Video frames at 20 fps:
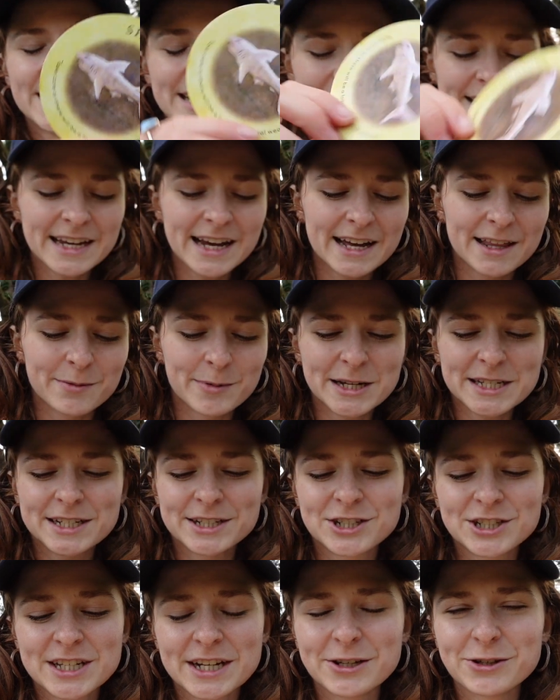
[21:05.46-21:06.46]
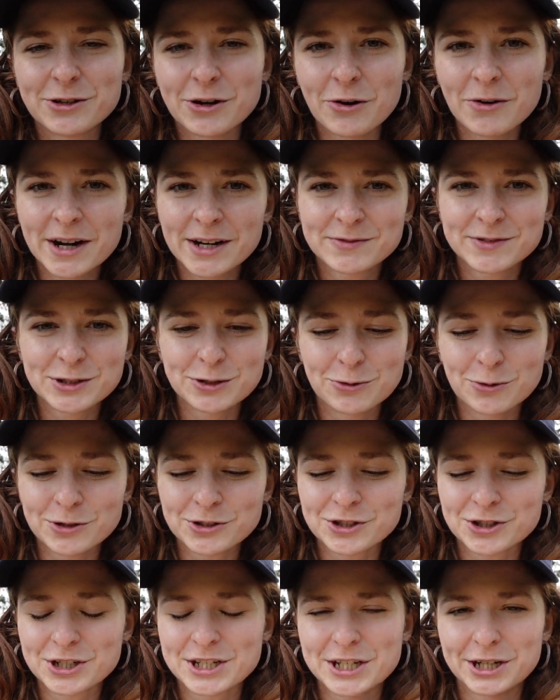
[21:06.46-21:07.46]
Yeah, the message is that you don't have to
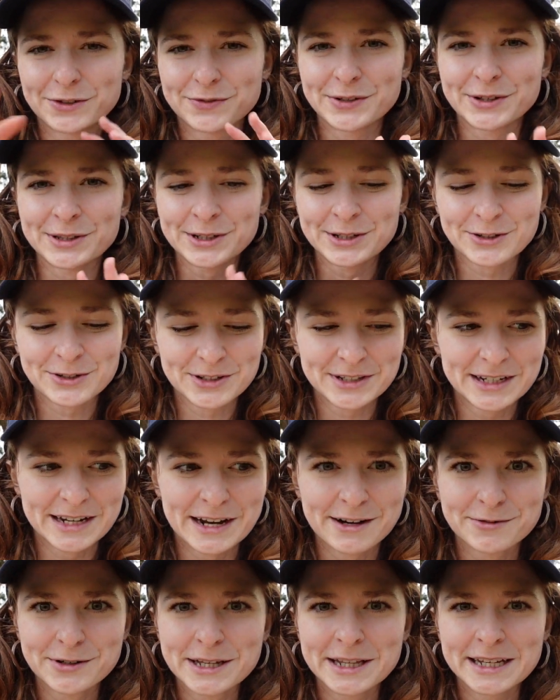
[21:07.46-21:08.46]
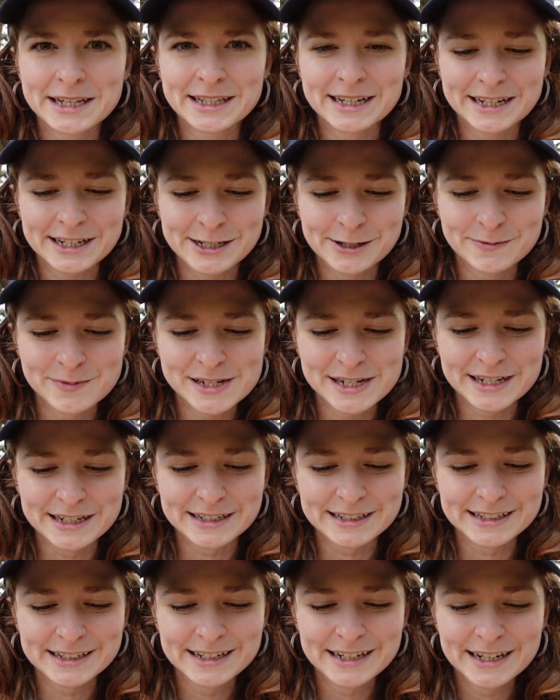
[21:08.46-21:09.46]
gorge yourself on literally everything that comes
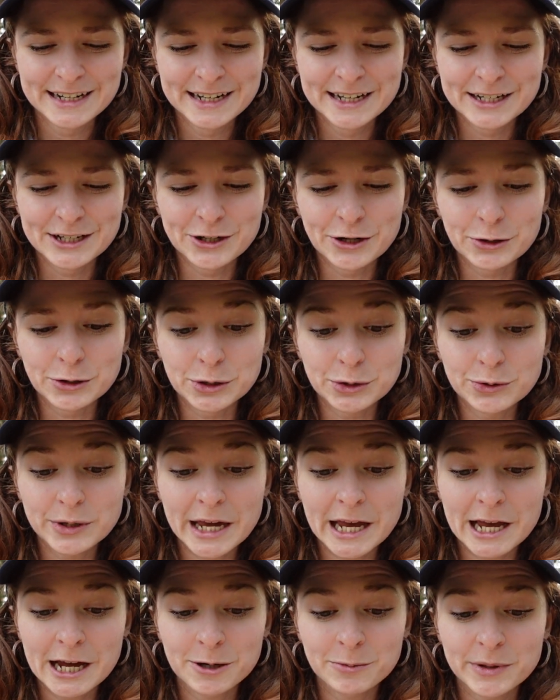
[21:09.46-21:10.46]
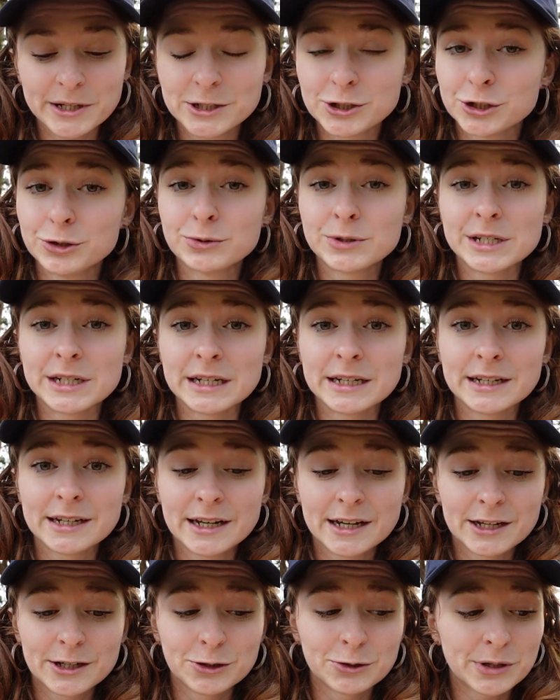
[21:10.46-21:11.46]
in. You know, you can be choosy.
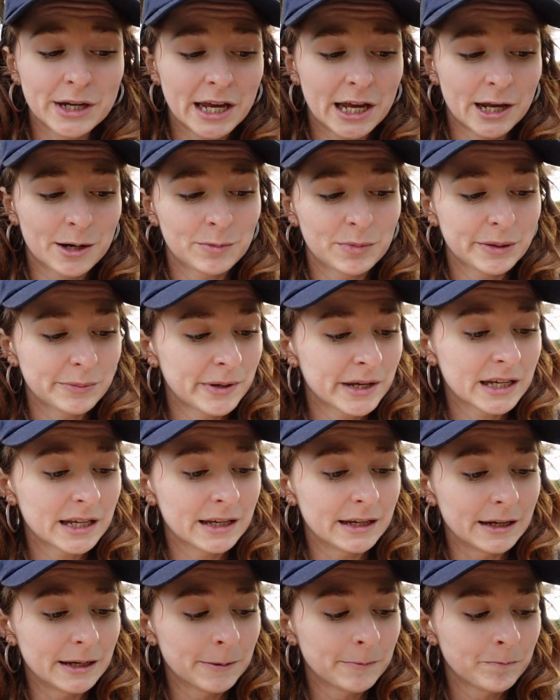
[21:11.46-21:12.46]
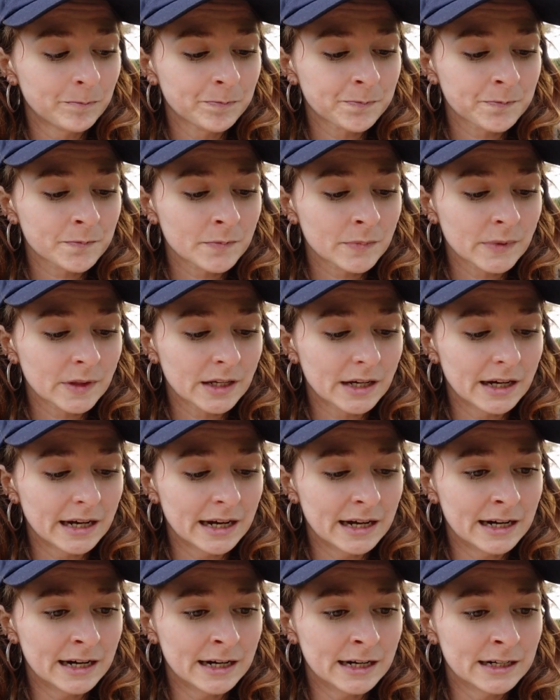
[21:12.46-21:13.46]
You can be picky.
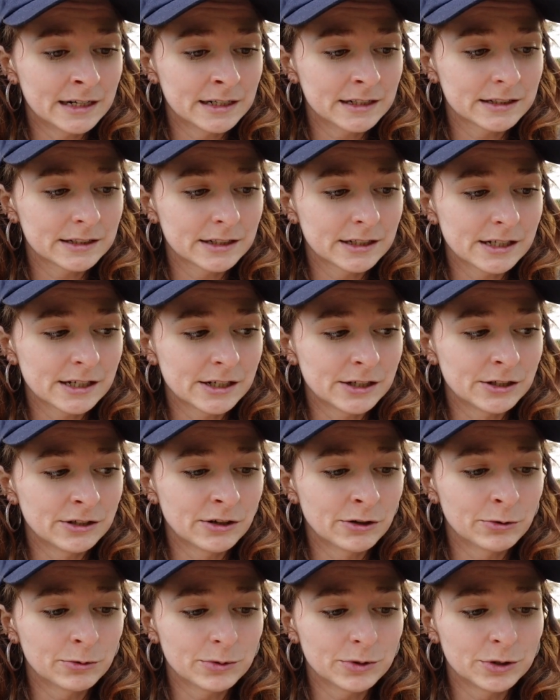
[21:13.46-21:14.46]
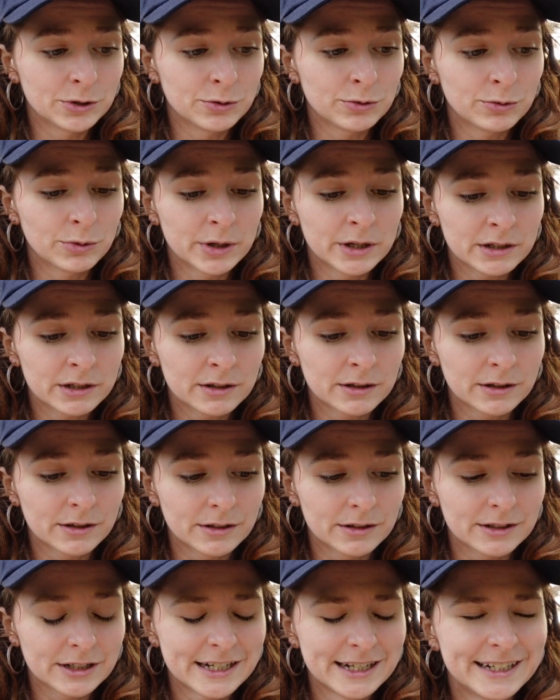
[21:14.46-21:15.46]
And, you know, you
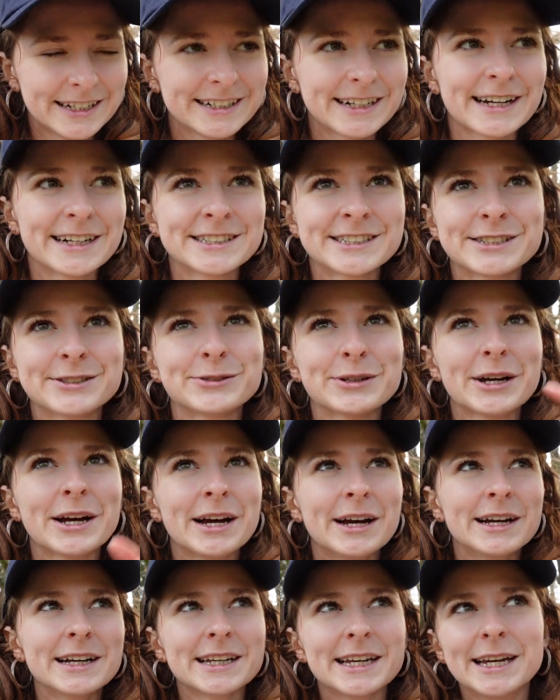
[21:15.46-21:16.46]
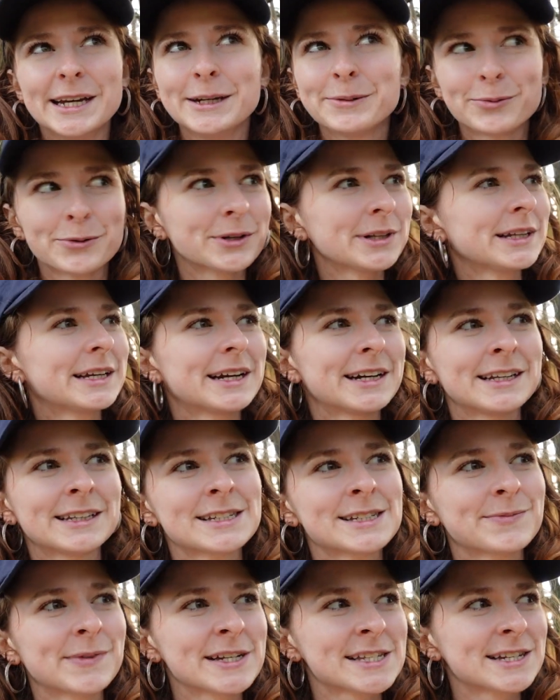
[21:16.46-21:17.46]
will. I just keep really getting
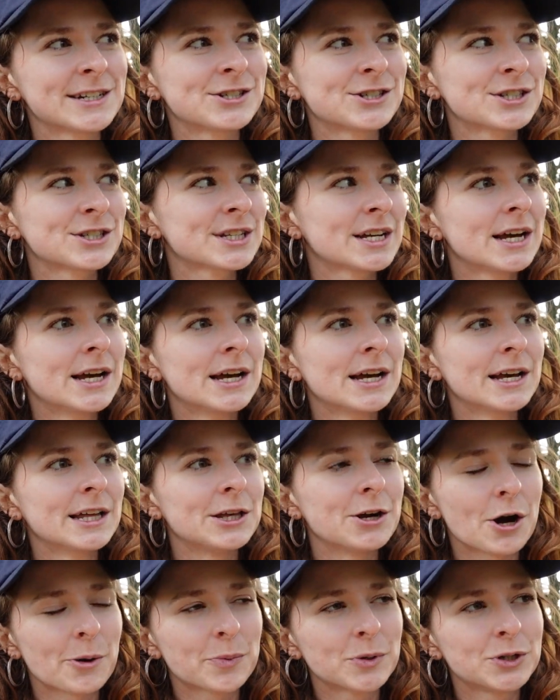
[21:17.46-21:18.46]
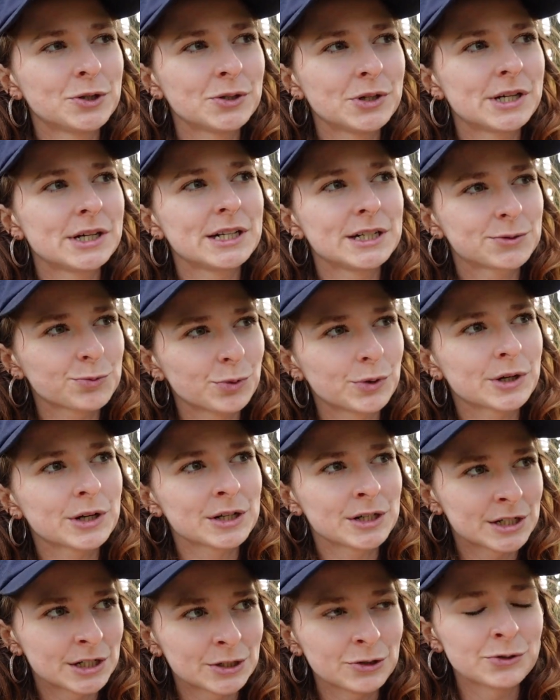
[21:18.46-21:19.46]
this message is the opportunities will
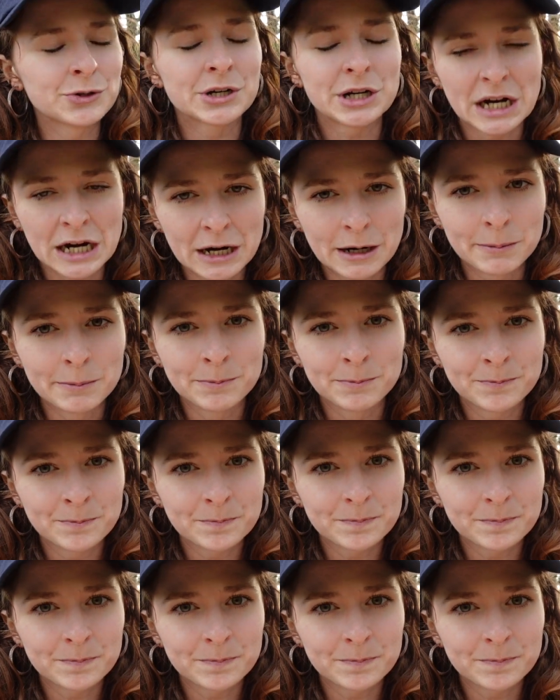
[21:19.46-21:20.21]
continue to come.